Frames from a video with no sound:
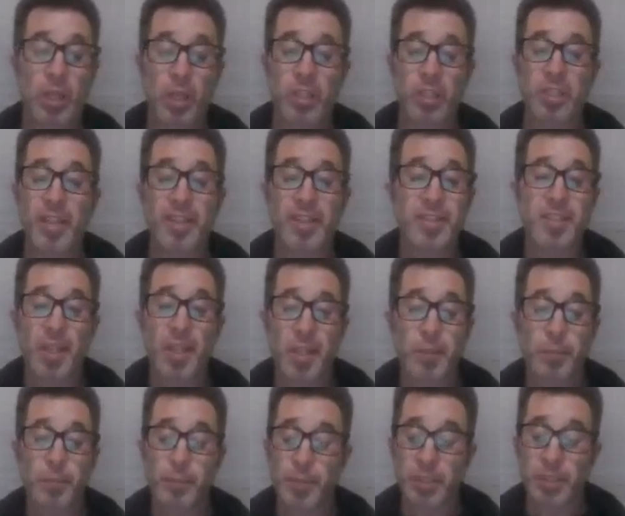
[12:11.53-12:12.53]
A lot of
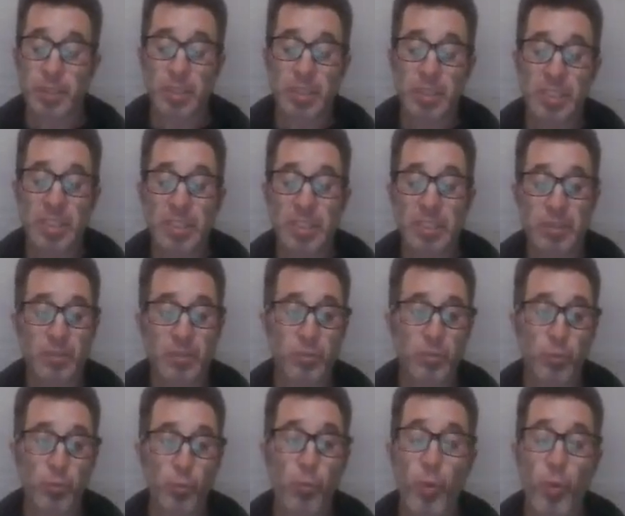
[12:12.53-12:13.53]
times the
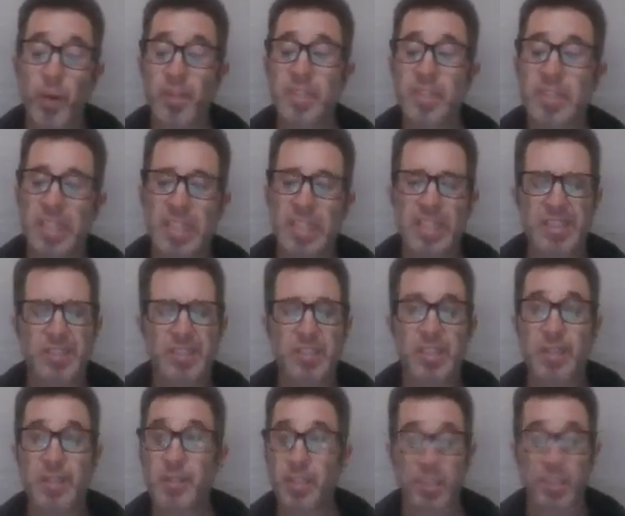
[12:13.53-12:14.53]
one-a-days
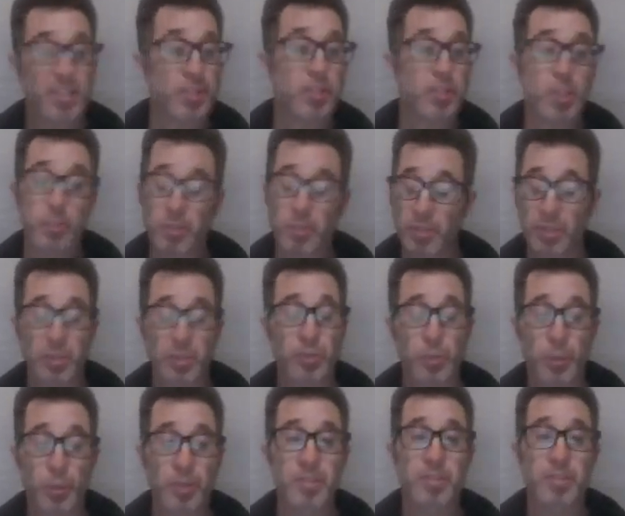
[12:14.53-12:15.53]
and the Centrum, let me use
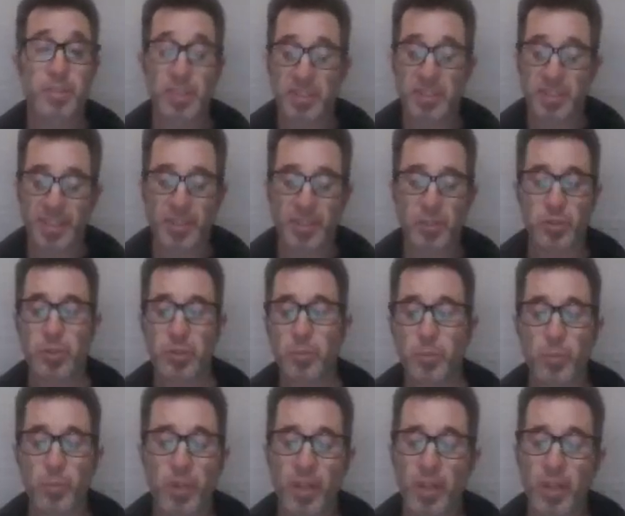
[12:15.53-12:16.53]
the word, the
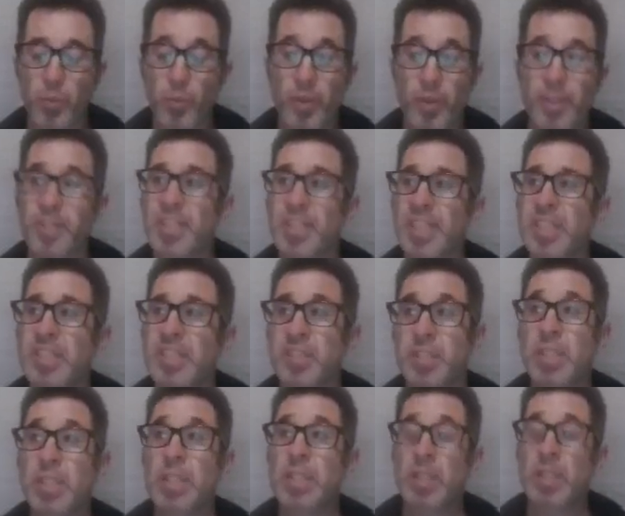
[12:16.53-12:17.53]
Centrum,
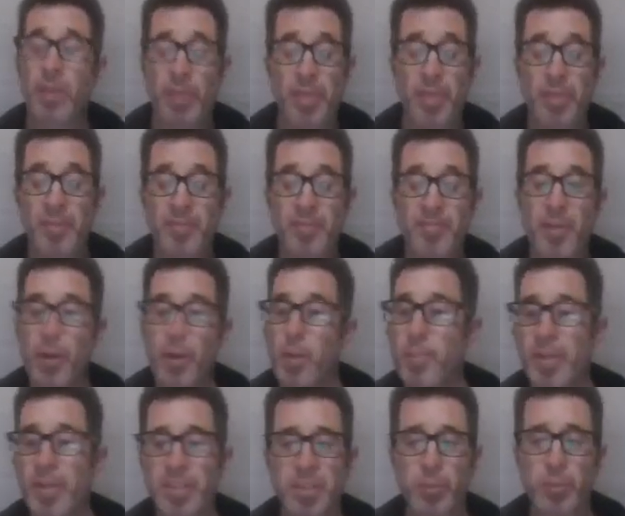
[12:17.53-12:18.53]
one-a-days and the very
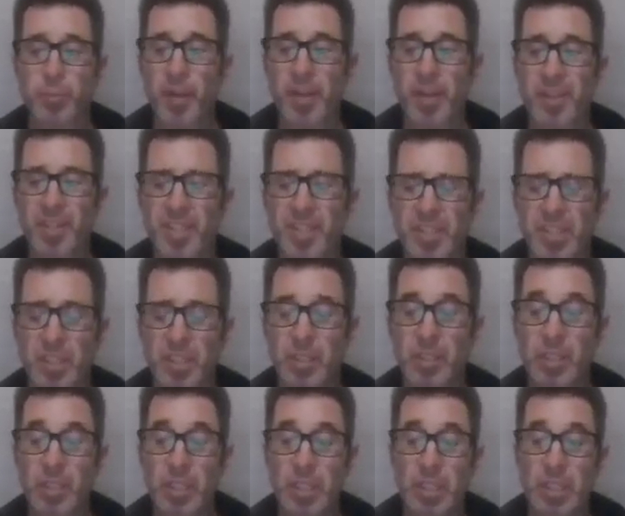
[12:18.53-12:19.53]
basic products,
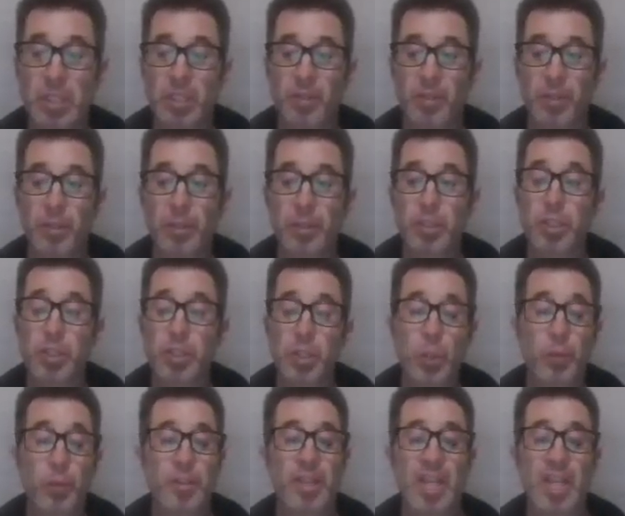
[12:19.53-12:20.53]
they're just
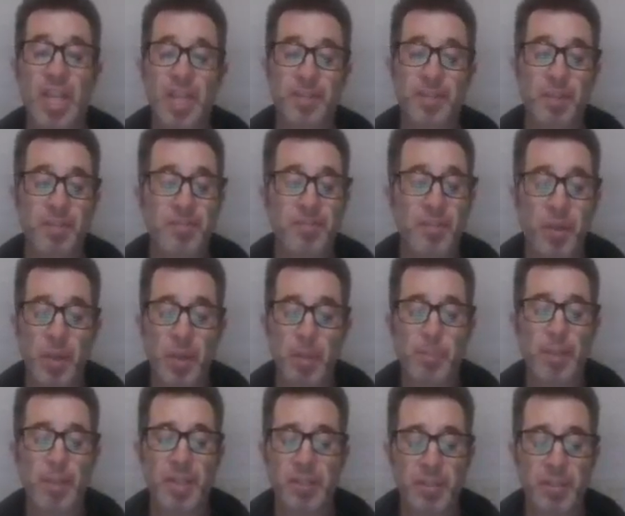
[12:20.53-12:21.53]
going to have the very
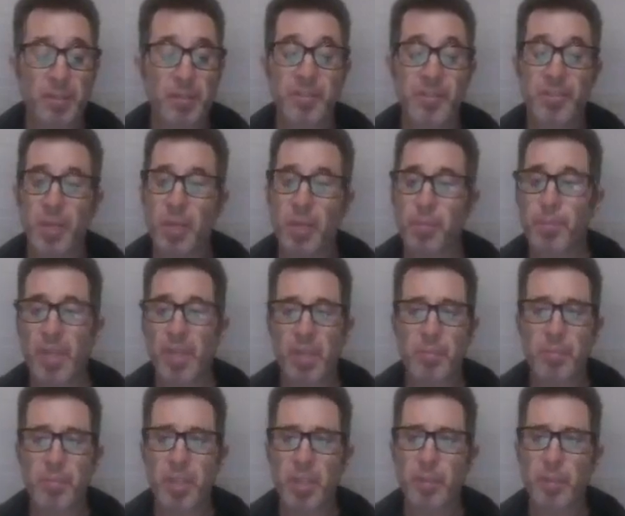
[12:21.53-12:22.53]
bare
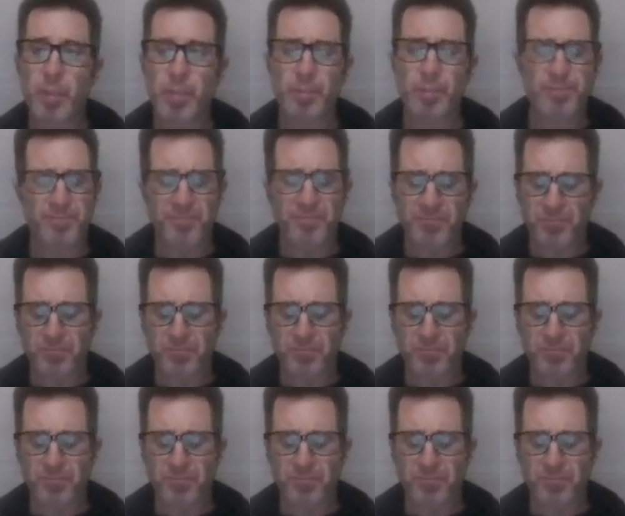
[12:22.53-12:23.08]
minimum